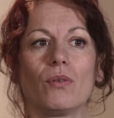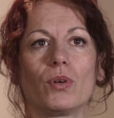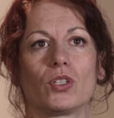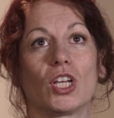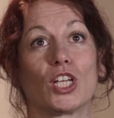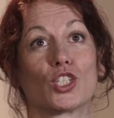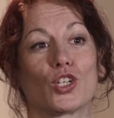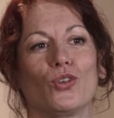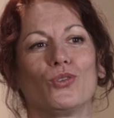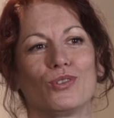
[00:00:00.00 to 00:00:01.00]
which
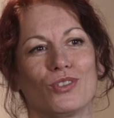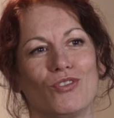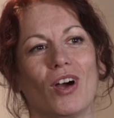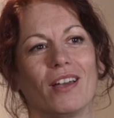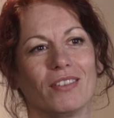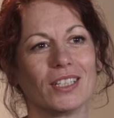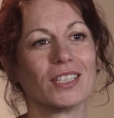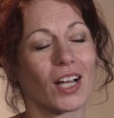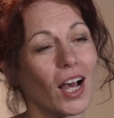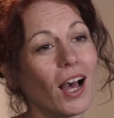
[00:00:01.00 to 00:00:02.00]
excludes
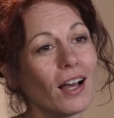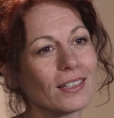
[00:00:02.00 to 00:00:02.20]
driving a car.